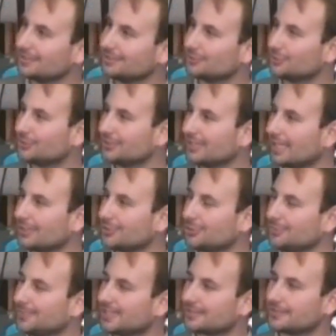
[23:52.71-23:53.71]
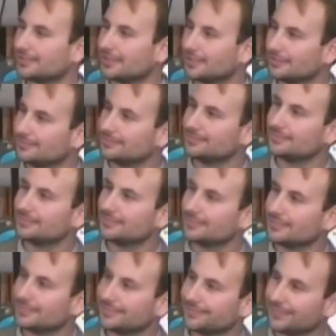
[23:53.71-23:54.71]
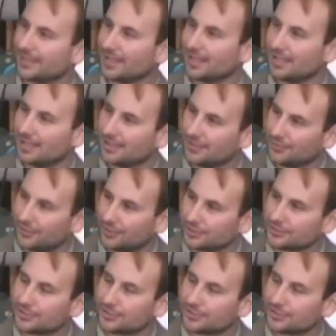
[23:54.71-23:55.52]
Just in case you missed it, the